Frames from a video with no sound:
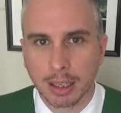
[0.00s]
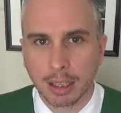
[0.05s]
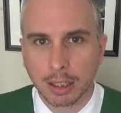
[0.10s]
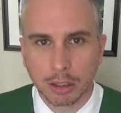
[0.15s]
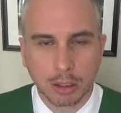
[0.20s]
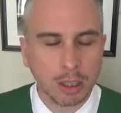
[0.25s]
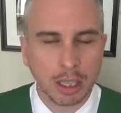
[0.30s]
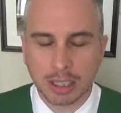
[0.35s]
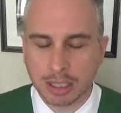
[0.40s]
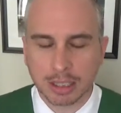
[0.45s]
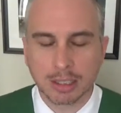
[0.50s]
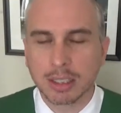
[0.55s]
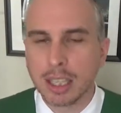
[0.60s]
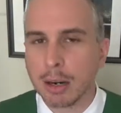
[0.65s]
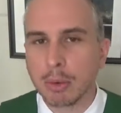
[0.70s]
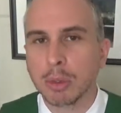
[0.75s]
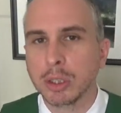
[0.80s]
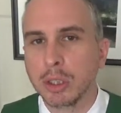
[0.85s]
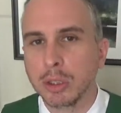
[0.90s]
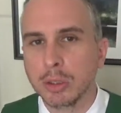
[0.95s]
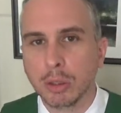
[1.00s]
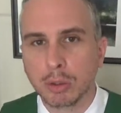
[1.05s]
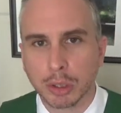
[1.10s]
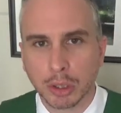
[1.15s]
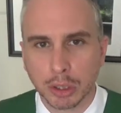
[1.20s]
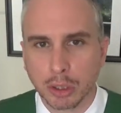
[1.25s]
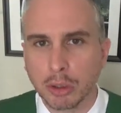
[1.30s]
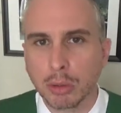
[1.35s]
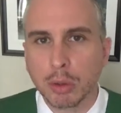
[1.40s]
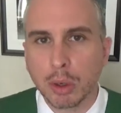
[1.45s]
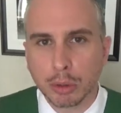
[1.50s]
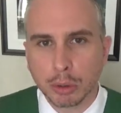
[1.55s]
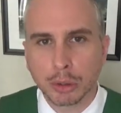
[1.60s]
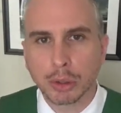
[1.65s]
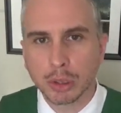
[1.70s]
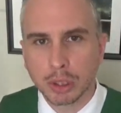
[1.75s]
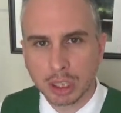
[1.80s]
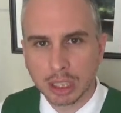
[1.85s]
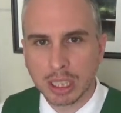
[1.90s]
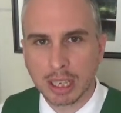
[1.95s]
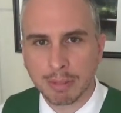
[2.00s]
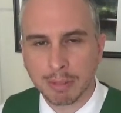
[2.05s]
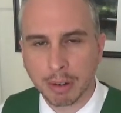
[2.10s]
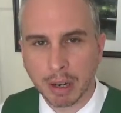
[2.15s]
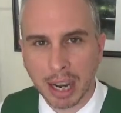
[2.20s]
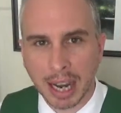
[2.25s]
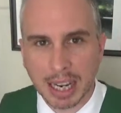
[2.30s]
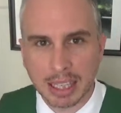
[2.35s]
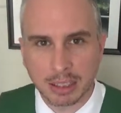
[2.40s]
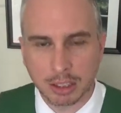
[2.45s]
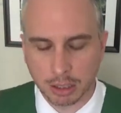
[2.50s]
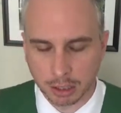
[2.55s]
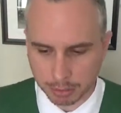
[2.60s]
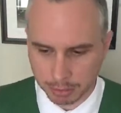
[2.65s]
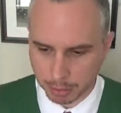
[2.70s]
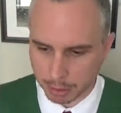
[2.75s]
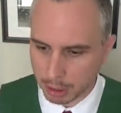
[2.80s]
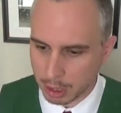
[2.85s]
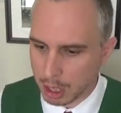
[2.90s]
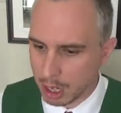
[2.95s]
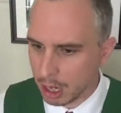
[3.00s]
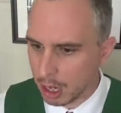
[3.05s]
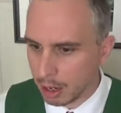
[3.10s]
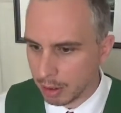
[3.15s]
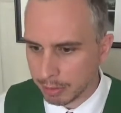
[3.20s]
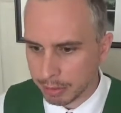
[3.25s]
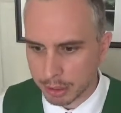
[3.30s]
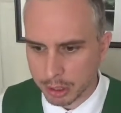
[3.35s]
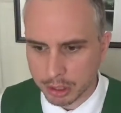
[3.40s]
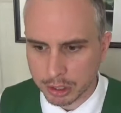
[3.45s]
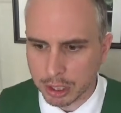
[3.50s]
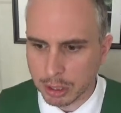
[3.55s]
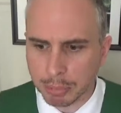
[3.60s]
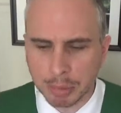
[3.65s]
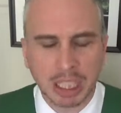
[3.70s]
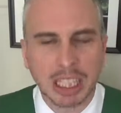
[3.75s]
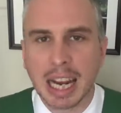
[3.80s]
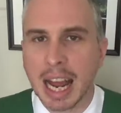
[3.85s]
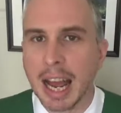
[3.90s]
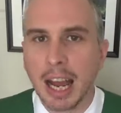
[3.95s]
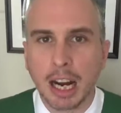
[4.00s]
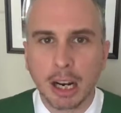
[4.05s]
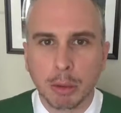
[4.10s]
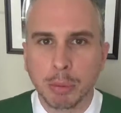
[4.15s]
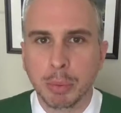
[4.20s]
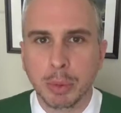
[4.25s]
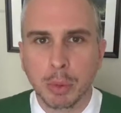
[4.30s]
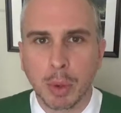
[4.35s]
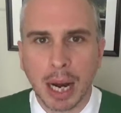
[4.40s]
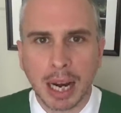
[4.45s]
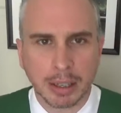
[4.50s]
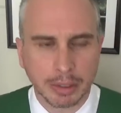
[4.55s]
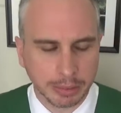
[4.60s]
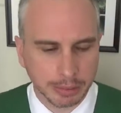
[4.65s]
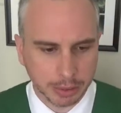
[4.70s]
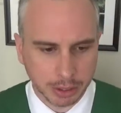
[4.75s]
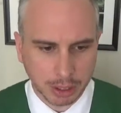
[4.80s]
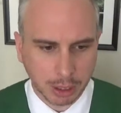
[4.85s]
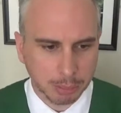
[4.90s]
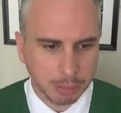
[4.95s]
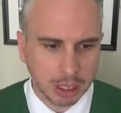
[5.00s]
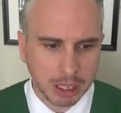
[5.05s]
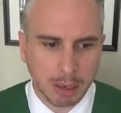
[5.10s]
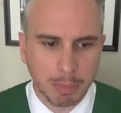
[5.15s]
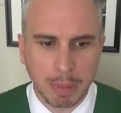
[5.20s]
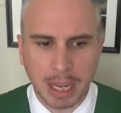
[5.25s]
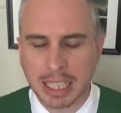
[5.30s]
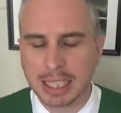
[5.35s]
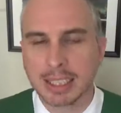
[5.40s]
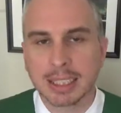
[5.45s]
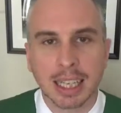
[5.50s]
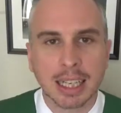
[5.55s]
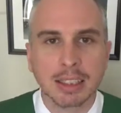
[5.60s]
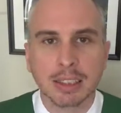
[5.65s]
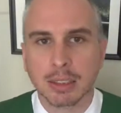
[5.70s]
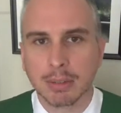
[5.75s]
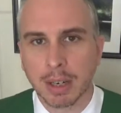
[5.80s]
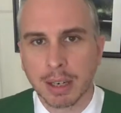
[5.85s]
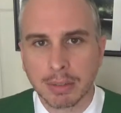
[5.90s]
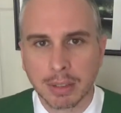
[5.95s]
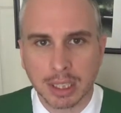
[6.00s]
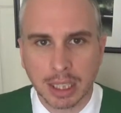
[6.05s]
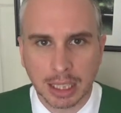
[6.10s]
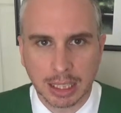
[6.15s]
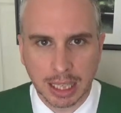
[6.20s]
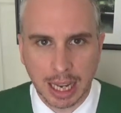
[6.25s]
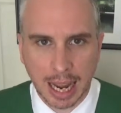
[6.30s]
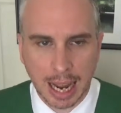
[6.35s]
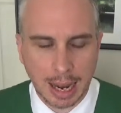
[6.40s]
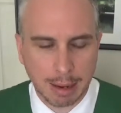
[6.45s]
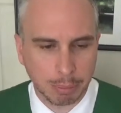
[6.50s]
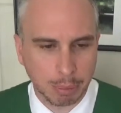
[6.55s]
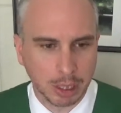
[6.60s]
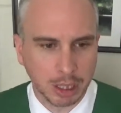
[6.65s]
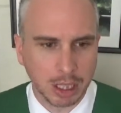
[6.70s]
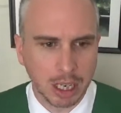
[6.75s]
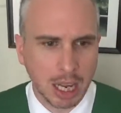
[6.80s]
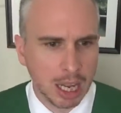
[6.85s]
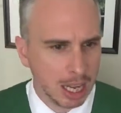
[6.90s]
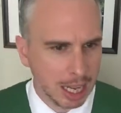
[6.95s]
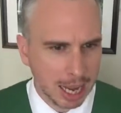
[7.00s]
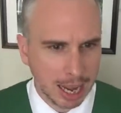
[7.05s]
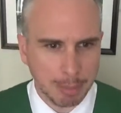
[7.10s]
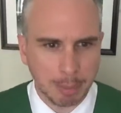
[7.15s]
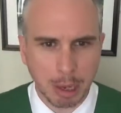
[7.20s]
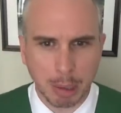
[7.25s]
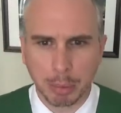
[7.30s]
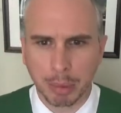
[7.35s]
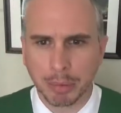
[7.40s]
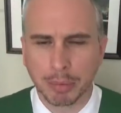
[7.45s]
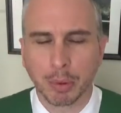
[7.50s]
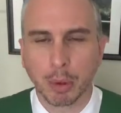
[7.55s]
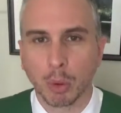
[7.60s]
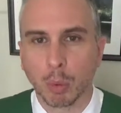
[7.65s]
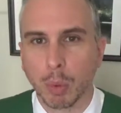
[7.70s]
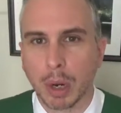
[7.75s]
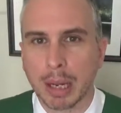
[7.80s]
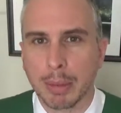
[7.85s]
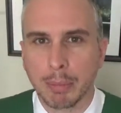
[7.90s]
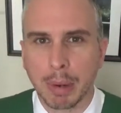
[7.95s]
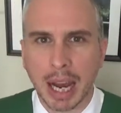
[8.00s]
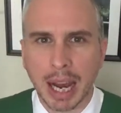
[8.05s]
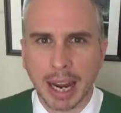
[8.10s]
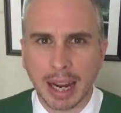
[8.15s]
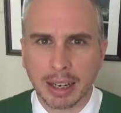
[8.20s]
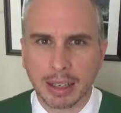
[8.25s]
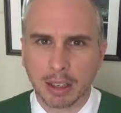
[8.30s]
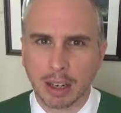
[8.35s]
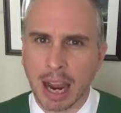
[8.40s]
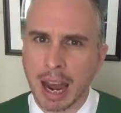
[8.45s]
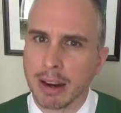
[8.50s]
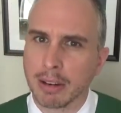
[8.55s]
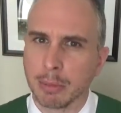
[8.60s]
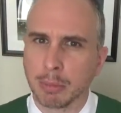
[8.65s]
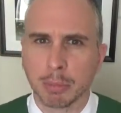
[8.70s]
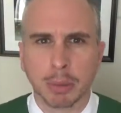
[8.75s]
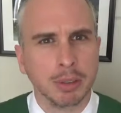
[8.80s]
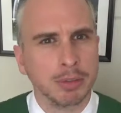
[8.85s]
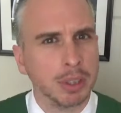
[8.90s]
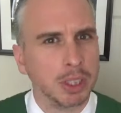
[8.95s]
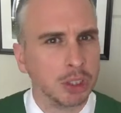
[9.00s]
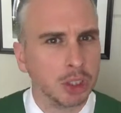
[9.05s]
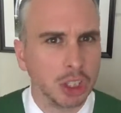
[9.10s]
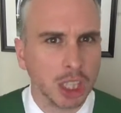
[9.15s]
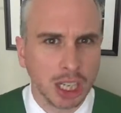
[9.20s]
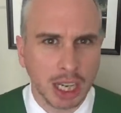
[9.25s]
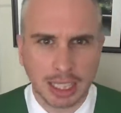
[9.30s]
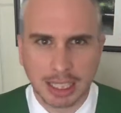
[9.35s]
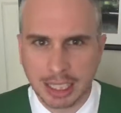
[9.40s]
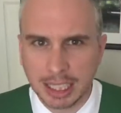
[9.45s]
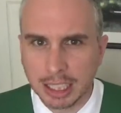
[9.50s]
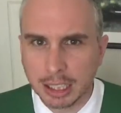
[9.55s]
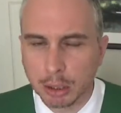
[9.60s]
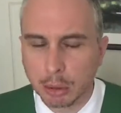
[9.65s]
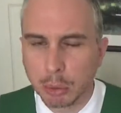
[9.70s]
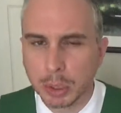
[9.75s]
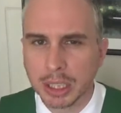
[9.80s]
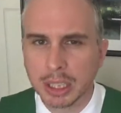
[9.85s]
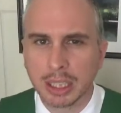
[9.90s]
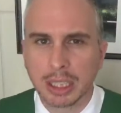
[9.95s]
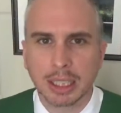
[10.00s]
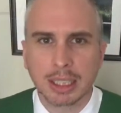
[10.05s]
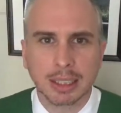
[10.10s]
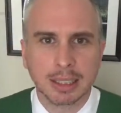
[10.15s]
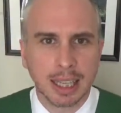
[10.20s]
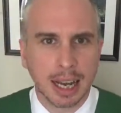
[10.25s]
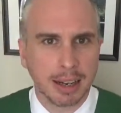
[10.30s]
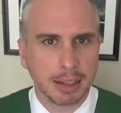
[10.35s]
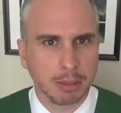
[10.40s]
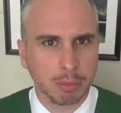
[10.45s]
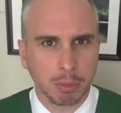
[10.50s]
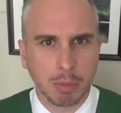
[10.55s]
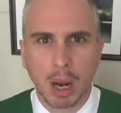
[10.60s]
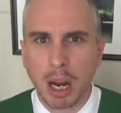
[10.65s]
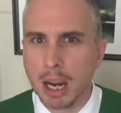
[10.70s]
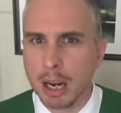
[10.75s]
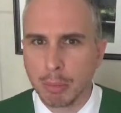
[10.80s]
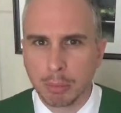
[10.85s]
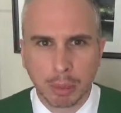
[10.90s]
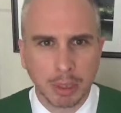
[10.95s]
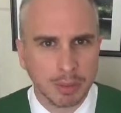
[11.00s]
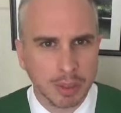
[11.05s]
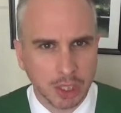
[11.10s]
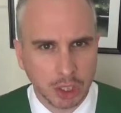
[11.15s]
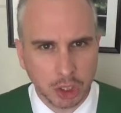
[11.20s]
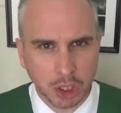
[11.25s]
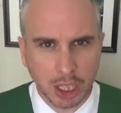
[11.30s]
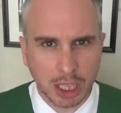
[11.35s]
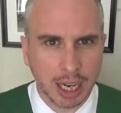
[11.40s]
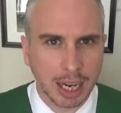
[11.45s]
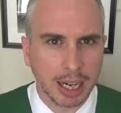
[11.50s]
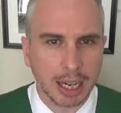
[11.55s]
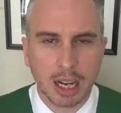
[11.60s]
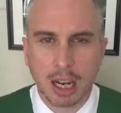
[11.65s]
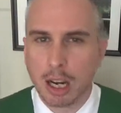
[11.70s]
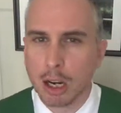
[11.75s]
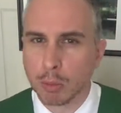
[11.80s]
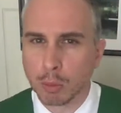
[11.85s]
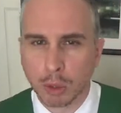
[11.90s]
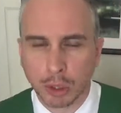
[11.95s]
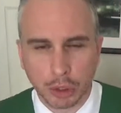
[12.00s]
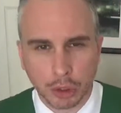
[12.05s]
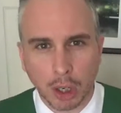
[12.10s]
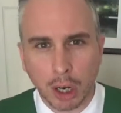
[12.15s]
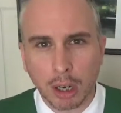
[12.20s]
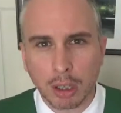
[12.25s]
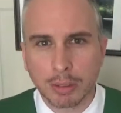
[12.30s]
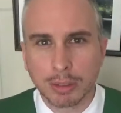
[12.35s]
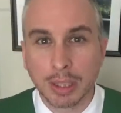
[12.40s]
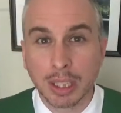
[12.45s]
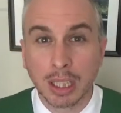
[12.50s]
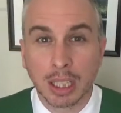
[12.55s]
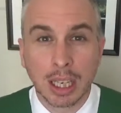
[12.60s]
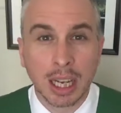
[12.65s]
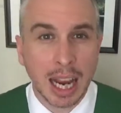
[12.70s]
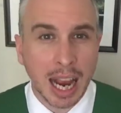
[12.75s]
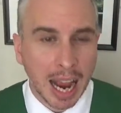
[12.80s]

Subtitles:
That's not what you go. You go searching there for answers, for something to help you out, for something to make sense of everything that happened, and maybe for a way back. How did previous Jedi deal with this? How did previous Jedi resolve it?